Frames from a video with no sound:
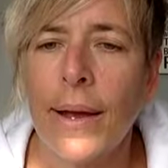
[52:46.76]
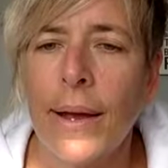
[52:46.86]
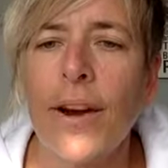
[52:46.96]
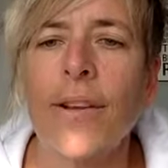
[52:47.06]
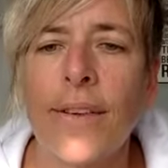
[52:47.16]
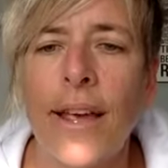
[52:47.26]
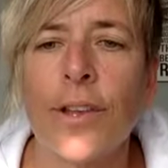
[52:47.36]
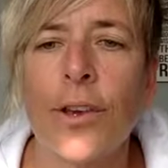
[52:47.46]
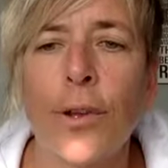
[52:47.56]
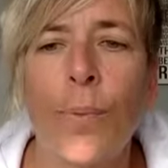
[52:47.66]
Carol
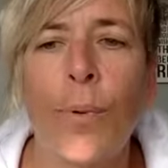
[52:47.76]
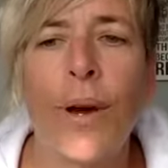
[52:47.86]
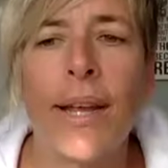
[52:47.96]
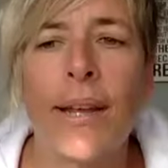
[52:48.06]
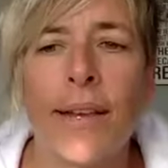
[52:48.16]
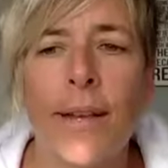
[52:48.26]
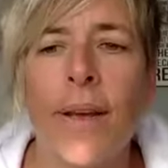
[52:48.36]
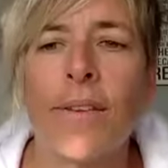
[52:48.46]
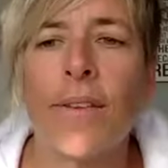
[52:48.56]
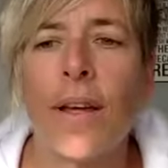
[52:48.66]
said, good point. It
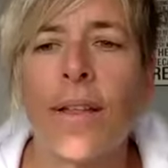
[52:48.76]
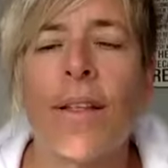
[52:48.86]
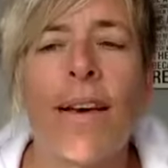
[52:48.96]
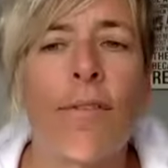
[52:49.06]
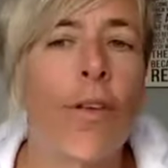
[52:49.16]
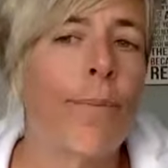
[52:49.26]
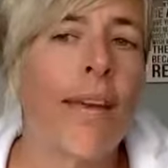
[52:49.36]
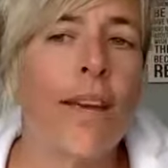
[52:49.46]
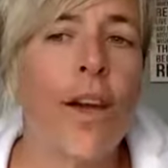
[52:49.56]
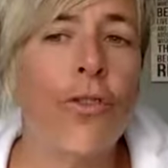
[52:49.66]
depends on the level of
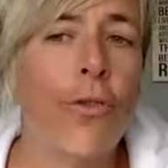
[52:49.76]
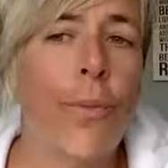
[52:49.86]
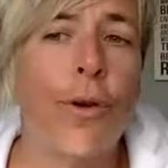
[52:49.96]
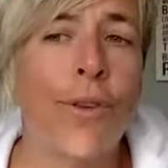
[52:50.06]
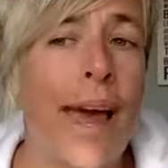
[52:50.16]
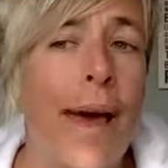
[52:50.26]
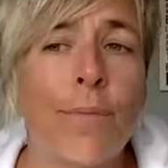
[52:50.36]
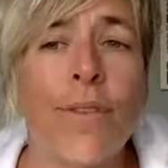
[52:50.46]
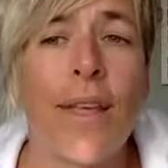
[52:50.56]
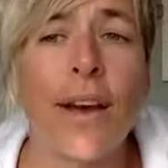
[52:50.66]
being coachable. Yeah,
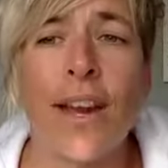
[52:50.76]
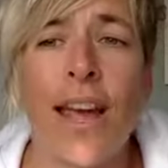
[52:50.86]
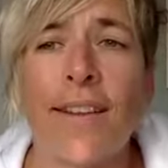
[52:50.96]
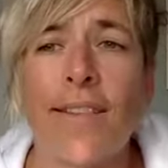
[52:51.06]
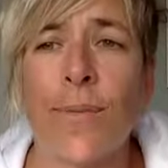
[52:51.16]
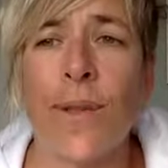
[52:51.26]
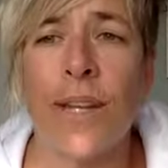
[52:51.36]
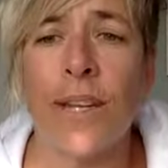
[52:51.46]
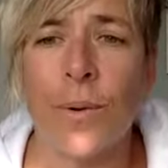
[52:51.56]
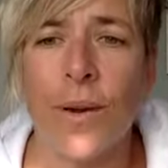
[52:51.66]
so that could have had something
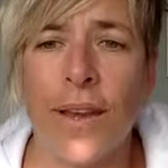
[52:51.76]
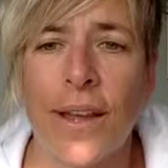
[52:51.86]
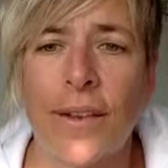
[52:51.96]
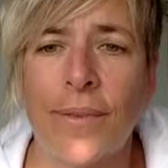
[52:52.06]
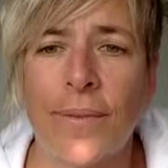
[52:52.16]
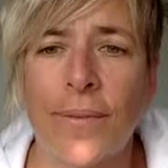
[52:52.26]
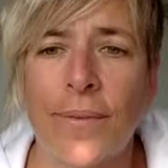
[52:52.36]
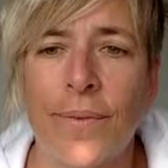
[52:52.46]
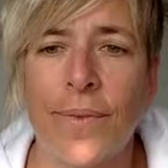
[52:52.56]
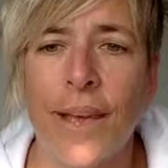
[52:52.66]
to do with it.
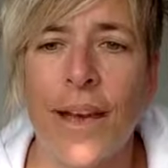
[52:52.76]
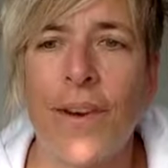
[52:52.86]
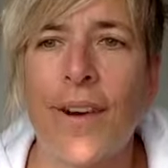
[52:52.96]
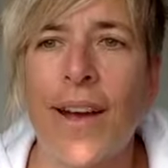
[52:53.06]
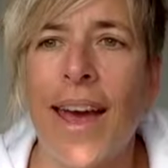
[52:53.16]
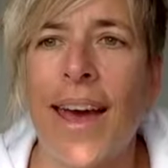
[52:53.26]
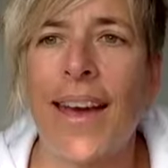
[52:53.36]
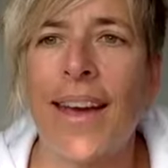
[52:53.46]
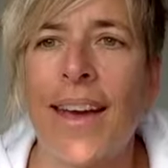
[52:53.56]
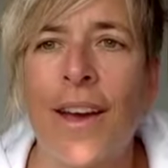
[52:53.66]
Okay.
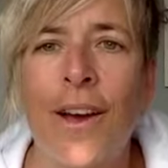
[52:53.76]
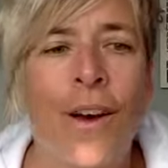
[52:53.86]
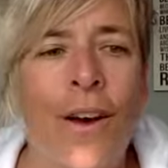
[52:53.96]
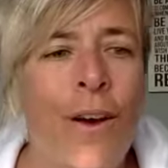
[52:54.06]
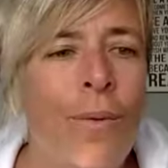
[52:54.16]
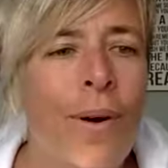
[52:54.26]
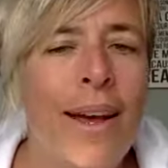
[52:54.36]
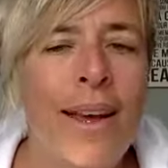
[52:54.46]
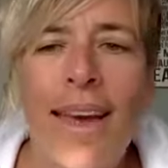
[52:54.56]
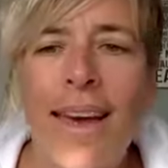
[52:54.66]

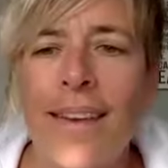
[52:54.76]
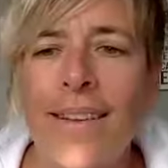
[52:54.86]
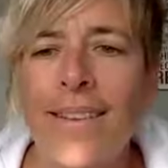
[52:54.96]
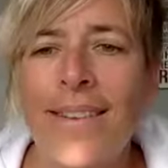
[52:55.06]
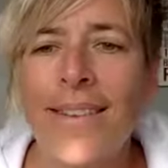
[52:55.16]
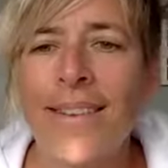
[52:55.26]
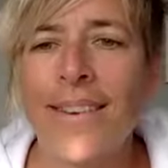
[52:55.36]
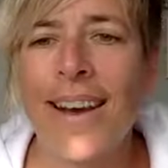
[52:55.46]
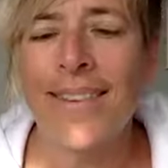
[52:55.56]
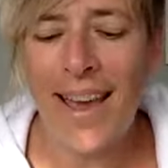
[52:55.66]
What else do you
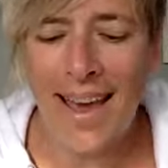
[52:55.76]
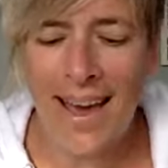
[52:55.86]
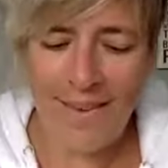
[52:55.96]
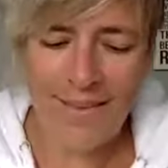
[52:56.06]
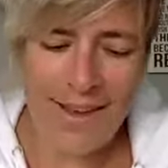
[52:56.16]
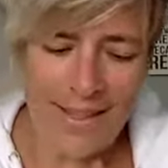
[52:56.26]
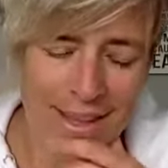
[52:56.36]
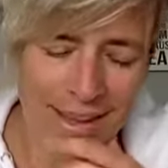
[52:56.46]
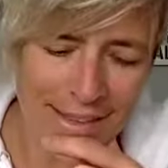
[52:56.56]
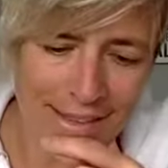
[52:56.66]
guys have
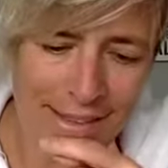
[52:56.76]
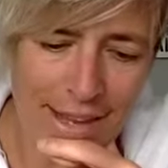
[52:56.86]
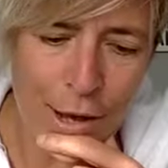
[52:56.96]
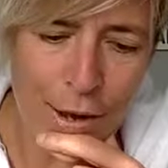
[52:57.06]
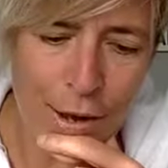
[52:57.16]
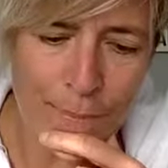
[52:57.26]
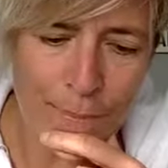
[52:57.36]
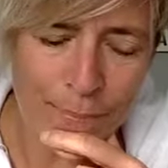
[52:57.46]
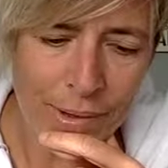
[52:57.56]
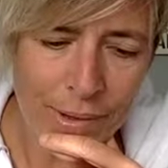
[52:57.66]
in this?
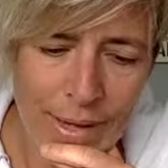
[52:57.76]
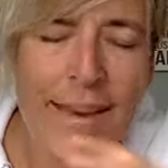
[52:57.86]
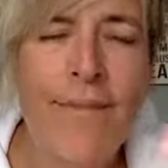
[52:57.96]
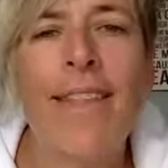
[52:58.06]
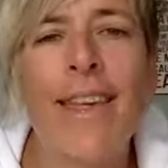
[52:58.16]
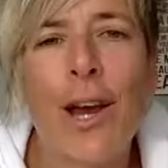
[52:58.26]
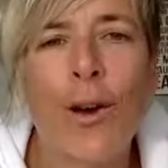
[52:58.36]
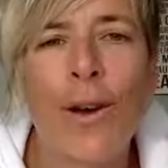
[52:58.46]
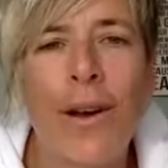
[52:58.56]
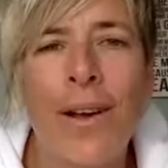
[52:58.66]
Even
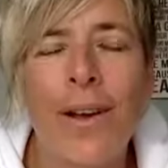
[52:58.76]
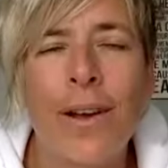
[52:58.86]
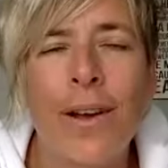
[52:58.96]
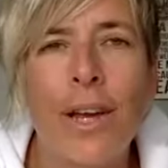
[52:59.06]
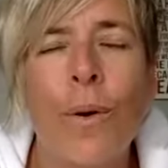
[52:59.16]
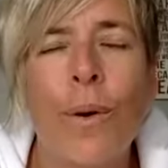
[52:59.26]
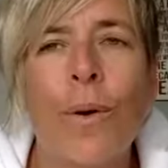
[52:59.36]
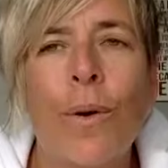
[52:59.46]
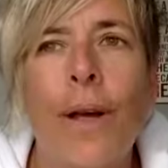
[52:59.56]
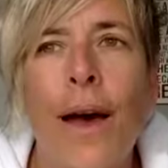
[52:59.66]
there,
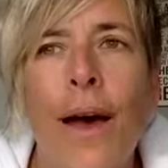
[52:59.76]
we